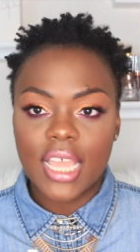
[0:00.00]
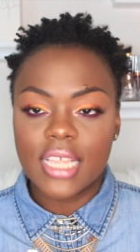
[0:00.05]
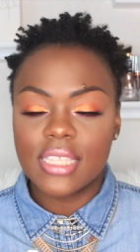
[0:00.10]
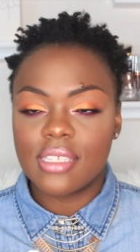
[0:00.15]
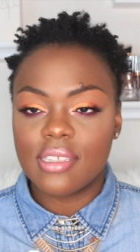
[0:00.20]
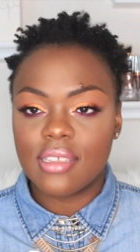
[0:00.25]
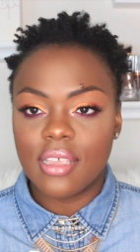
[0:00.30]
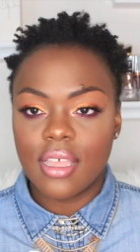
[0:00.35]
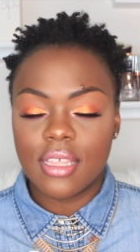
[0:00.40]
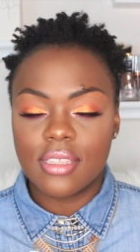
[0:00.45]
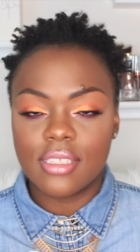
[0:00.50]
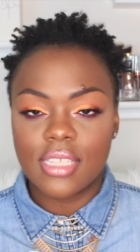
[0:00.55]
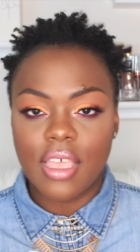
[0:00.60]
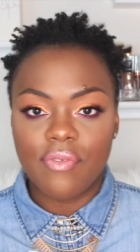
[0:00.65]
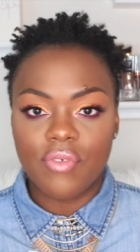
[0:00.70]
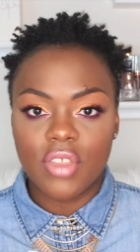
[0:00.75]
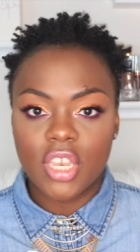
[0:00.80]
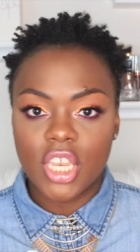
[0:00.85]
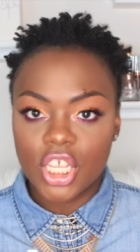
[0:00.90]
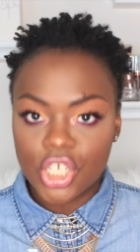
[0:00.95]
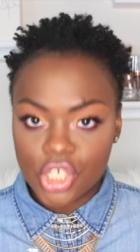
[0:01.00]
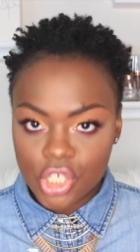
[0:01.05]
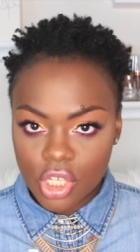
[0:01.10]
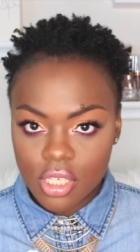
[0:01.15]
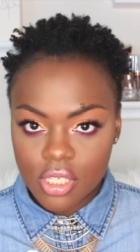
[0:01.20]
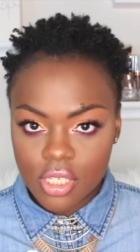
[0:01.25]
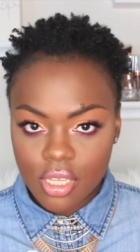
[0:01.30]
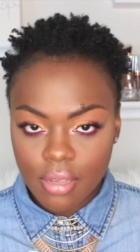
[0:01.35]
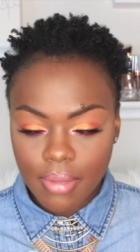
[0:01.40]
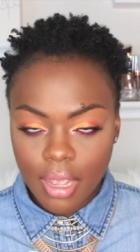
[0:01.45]
and
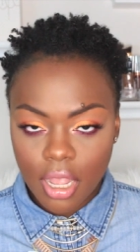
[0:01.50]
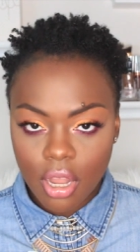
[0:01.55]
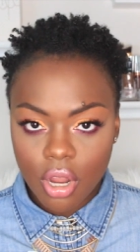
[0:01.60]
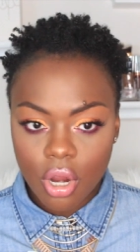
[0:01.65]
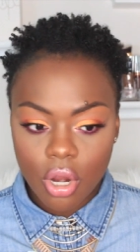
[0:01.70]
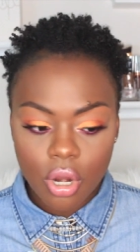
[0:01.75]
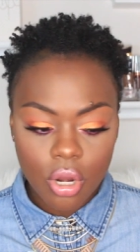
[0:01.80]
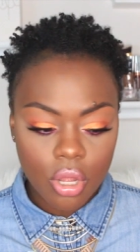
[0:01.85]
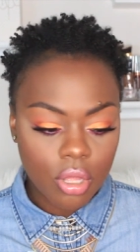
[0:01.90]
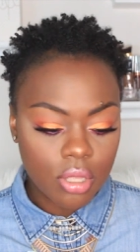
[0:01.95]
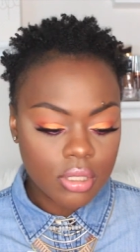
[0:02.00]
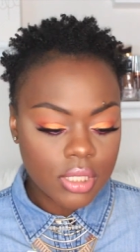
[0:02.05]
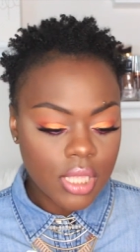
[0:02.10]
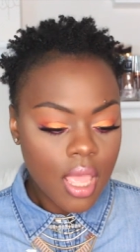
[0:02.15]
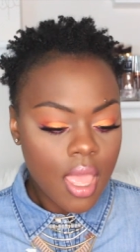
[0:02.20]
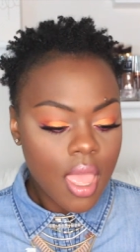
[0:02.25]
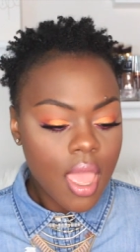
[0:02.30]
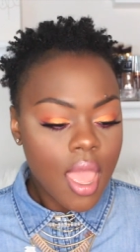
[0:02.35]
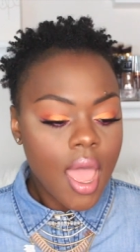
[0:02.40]
definition to my curls,